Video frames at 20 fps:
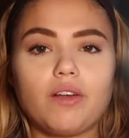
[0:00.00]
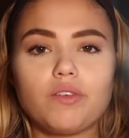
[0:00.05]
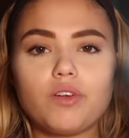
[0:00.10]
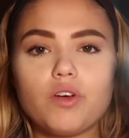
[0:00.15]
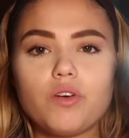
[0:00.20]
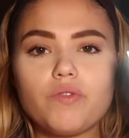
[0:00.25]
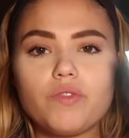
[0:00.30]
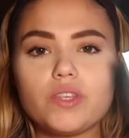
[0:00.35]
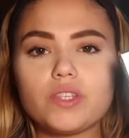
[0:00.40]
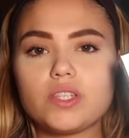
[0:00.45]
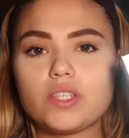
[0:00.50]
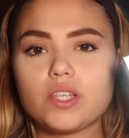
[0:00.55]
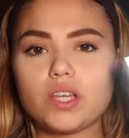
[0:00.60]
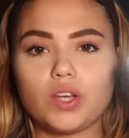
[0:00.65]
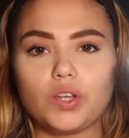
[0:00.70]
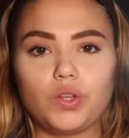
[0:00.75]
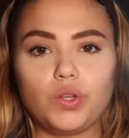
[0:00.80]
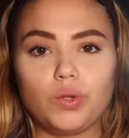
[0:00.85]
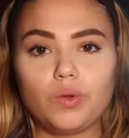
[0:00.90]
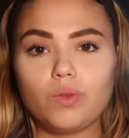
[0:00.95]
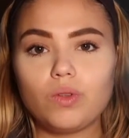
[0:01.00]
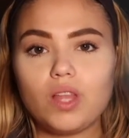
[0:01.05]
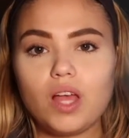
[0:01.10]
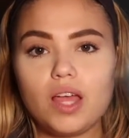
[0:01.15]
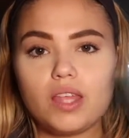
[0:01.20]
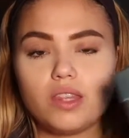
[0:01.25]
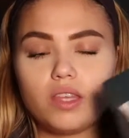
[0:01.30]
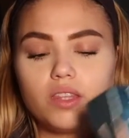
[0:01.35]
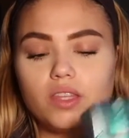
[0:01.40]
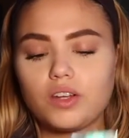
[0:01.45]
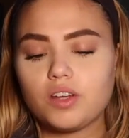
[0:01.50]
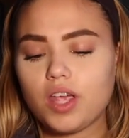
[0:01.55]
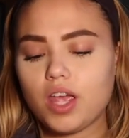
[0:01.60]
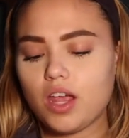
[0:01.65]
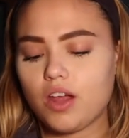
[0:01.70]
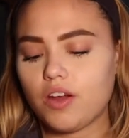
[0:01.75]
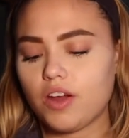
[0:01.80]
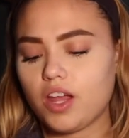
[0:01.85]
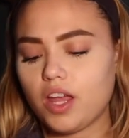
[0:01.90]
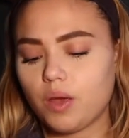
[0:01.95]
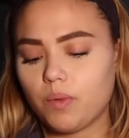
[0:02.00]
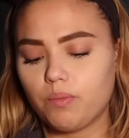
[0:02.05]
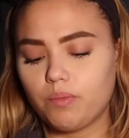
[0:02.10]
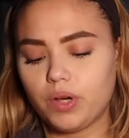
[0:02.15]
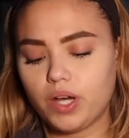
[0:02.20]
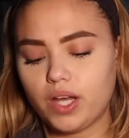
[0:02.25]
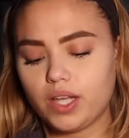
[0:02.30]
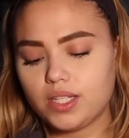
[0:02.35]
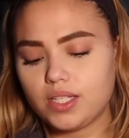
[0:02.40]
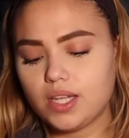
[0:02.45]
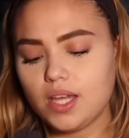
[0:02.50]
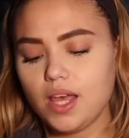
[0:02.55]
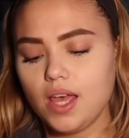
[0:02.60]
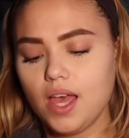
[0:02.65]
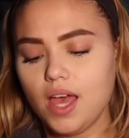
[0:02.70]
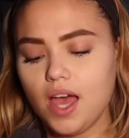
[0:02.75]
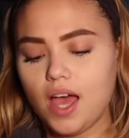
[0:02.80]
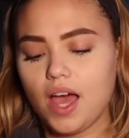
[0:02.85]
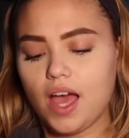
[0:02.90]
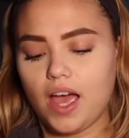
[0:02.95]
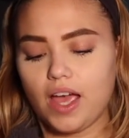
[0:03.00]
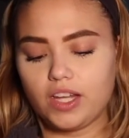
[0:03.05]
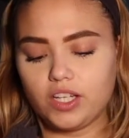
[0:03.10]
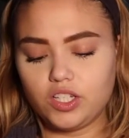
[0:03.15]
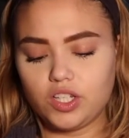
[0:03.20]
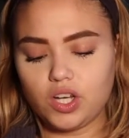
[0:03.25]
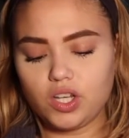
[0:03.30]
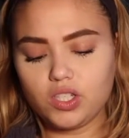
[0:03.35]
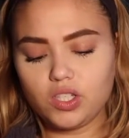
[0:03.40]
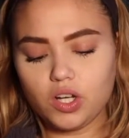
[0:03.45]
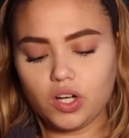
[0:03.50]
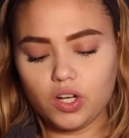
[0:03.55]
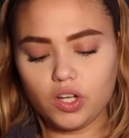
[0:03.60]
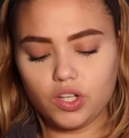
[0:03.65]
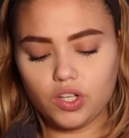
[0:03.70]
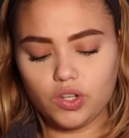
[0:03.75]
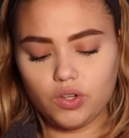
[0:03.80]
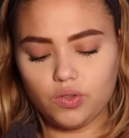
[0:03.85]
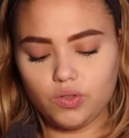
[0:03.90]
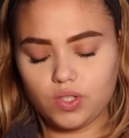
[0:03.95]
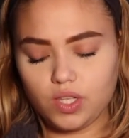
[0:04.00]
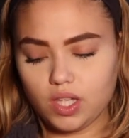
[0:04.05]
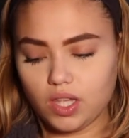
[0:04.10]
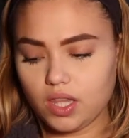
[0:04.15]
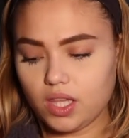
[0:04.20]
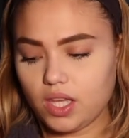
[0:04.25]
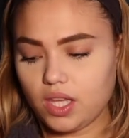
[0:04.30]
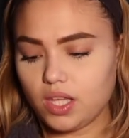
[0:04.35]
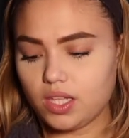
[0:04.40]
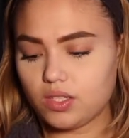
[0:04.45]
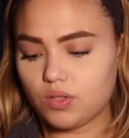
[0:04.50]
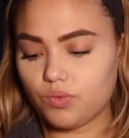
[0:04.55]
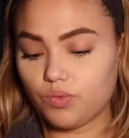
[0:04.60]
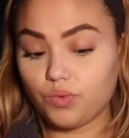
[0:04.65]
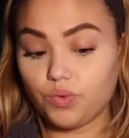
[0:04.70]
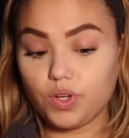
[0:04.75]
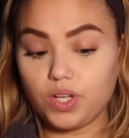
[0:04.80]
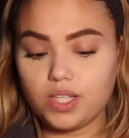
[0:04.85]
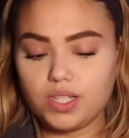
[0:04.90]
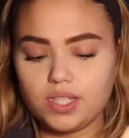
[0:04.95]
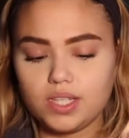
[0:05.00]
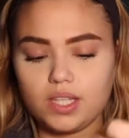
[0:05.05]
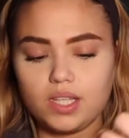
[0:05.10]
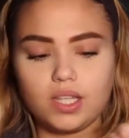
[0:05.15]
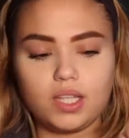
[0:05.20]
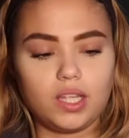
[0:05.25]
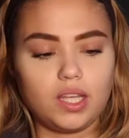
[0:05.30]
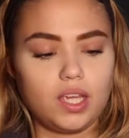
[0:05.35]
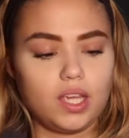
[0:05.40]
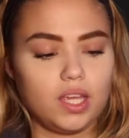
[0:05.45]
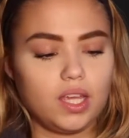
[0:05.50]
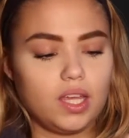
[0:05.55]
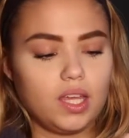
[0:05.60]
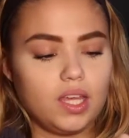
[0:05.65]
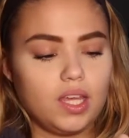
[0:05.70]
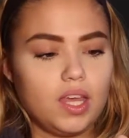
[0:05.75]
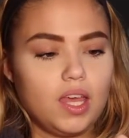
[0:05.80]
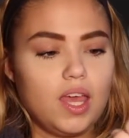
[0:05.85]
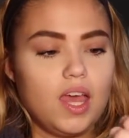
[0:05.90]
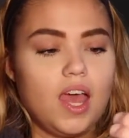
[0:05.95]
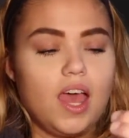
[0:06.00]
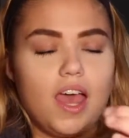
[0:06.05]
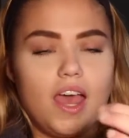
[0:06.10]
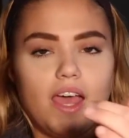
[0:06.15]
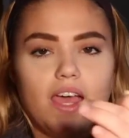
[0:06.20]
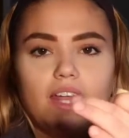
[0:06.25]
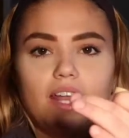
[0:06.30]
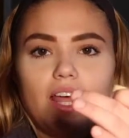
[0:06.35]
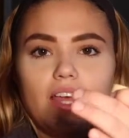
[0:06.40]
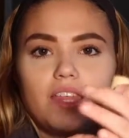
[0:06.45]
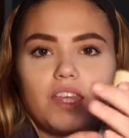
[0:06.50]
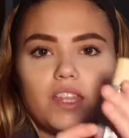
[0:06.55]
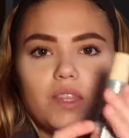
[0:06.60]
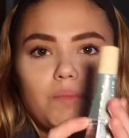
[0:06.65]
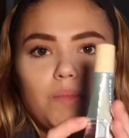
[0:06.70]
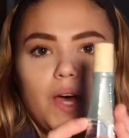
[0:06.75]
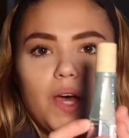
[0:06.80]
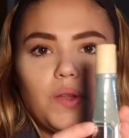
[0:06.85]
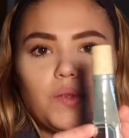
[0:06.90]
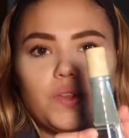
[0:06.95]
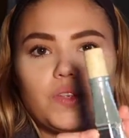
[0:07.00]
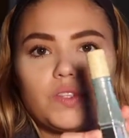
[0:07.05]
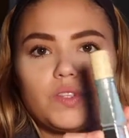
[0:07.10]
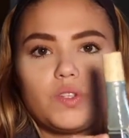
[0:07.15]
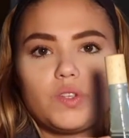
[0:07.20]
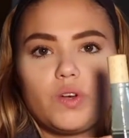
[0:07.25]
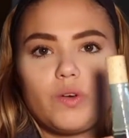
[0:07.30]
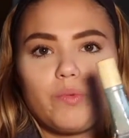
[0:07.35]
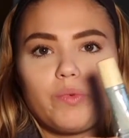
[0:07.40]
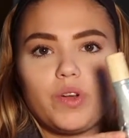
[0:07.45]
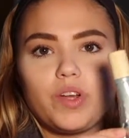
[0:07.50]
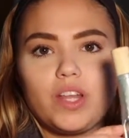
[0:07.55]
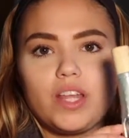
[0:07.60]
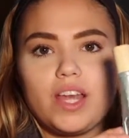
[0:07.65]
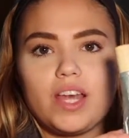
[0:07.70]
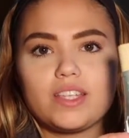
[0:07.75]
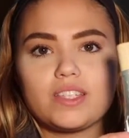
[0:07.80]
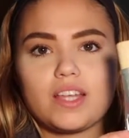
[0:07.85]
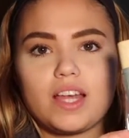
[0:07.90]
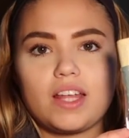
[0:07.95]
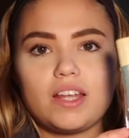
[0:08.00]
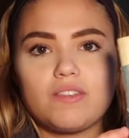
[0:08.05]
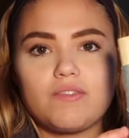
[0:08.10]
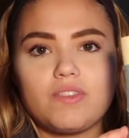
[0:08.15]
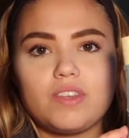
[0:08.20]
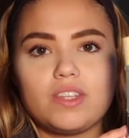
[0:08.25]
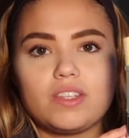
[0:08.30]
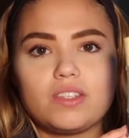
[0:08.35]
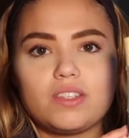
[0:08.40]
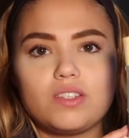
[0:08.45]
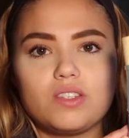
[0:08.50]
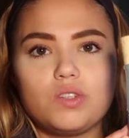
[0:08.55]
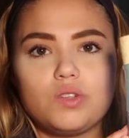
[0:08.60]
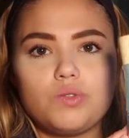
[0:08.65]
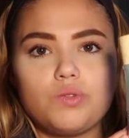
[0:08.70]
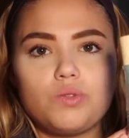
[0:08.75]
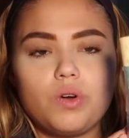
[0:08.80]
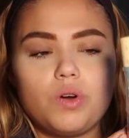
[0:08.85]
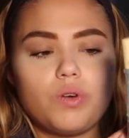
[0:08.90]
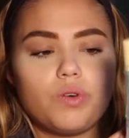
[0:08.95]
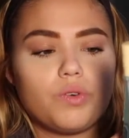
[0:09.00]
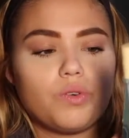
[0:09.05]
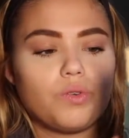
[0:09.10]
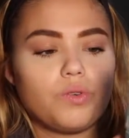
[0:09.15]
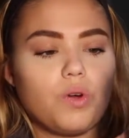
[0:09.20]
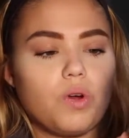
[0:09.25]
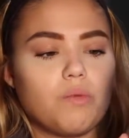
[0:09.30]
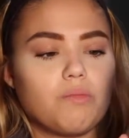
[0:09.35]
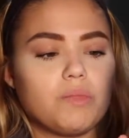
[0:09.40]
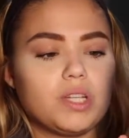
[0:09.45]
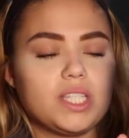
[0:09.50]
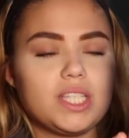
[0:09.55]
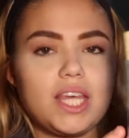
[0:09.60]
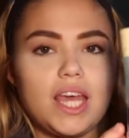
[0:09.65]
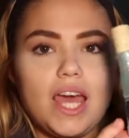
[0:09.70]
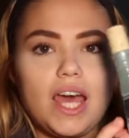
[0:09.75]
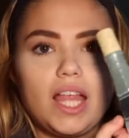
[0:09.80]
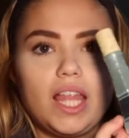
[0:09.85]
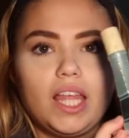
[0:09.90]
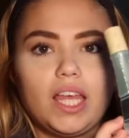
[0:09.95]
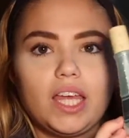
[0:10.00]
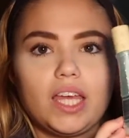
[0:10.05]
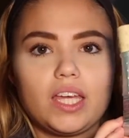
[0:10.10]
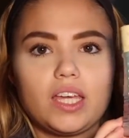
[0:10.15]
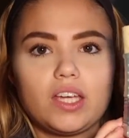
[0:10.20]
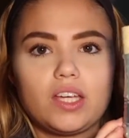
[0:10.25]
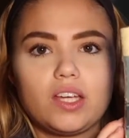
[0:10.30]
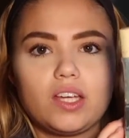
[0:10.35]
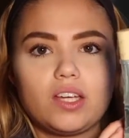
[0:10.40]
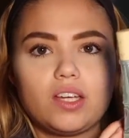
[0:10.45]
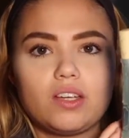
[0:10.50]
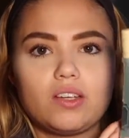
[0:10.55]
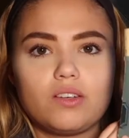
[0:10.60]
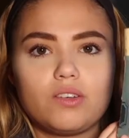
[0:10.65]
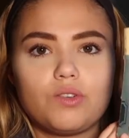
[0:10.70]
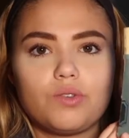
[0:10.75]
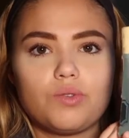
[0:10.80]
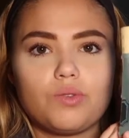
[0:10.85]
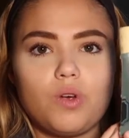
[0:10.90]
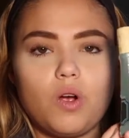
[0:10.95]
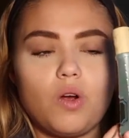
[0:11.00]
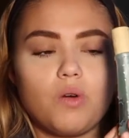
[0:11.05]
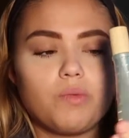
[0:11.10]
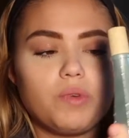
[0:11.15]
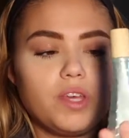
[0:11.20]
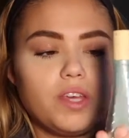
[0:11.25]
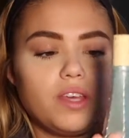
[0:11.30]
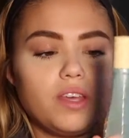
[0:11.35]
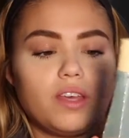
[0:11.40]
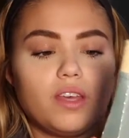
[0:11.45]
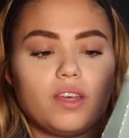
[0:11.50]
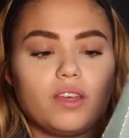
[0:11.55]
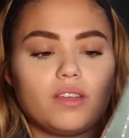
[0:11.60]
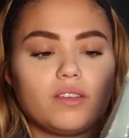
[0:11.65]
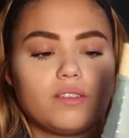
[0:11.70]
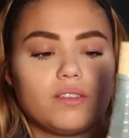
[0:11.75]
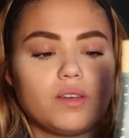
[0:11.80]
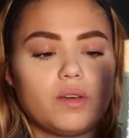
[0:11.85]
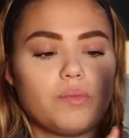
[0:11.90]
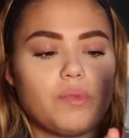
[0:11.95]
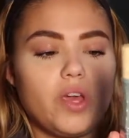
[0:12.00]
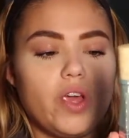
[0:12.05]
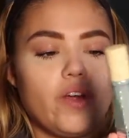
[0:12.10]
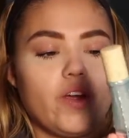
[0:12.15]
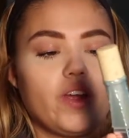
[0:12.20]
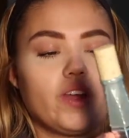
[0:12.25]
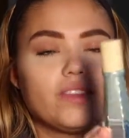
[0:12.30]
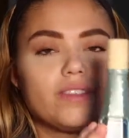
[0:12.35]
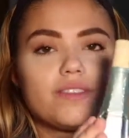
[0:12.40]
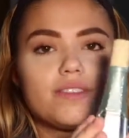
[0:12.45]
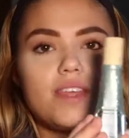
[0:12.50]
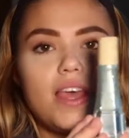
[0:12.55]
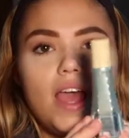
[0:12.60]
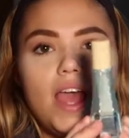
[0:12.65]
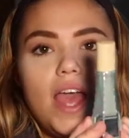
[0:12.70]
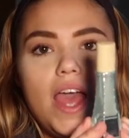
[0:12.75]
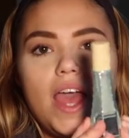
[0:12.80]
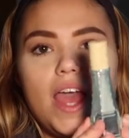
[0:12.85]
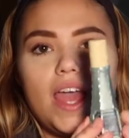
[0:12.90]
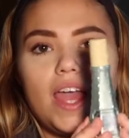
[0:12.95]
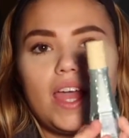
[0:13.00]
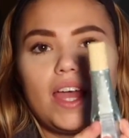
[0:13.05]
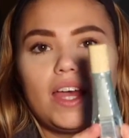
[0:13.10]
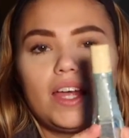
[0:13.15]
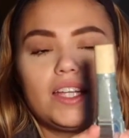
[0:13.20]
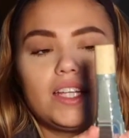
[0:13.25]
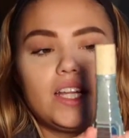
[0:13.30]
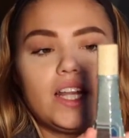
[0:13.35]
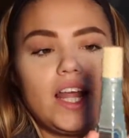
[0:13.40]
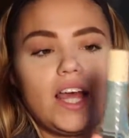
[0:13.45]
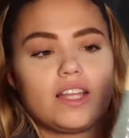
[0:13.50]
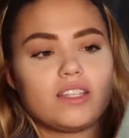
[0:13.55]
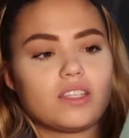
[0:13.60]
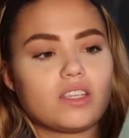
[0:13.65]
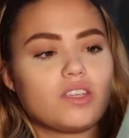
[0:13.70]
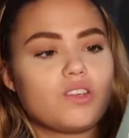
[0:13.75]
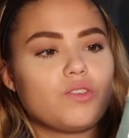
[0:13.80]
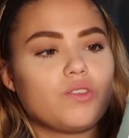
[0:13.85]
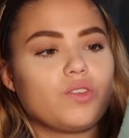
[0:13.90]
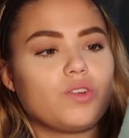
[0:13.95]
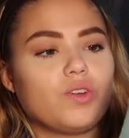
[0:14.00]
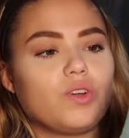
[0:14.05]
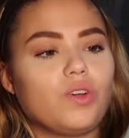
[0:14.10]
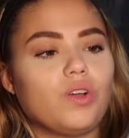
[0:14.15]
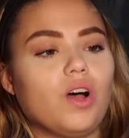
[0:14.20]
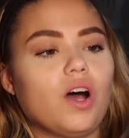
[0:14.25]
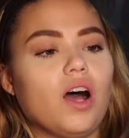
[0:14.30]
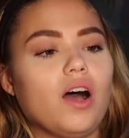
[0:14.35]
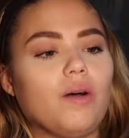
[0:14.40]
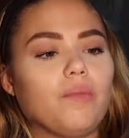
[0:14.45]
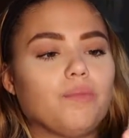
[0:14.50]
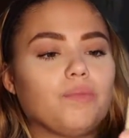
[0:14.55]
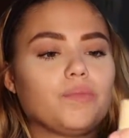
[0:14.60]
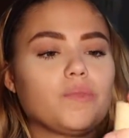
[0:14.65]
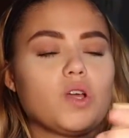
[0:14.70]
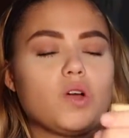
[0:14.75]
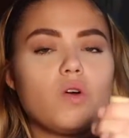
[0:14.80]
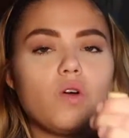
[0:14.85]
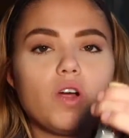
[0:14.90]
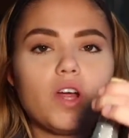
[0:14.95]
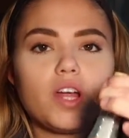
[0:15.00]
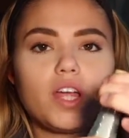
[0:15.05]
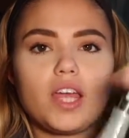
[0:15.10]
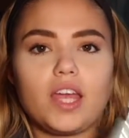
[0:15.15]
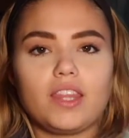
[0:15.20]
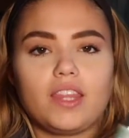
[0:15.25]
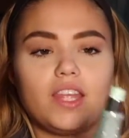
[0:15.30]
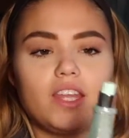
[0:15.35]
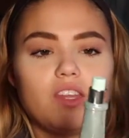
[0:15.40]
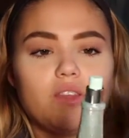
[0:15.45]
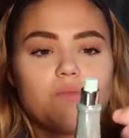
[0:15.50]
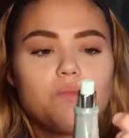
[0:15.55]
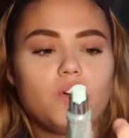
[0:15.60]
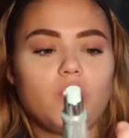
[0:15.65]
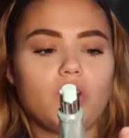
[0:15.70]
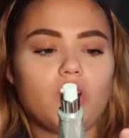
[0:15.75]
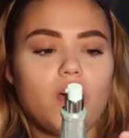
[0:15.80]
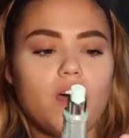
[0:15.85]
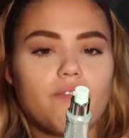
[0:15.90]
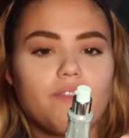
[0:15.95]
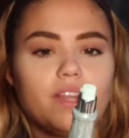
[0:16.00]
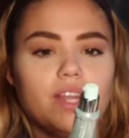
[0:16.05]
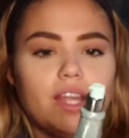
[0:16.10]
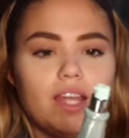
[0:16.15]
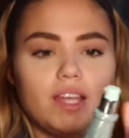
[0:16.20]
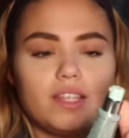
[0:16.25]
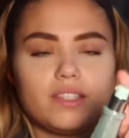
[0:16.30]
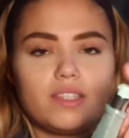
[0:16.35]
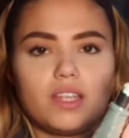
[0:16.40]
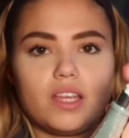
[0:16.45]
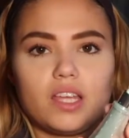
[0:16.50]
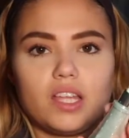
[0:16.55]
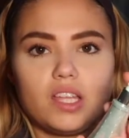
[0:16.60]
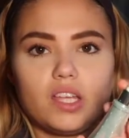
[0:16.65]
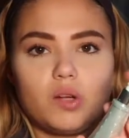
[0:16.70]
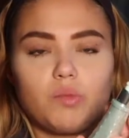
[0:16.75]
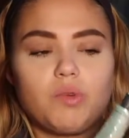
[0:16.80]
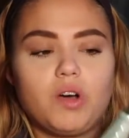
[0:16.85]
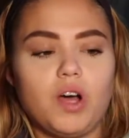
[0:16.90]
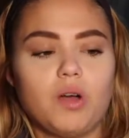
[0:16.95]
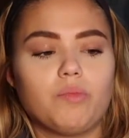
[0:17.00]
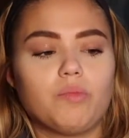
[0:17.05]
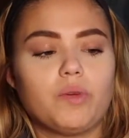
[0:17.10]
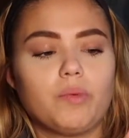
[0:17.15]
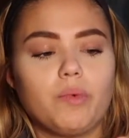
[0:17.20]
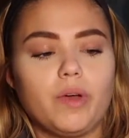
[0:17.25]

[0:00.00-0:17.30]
don't know if this is like a new line that they're carrying, but I just started using this recently, and I think the bottle is so pretty. It has kind of this duochrome metallic chromy appearance, and it has a cute little cork, and then you pull it off and it has like a little pump.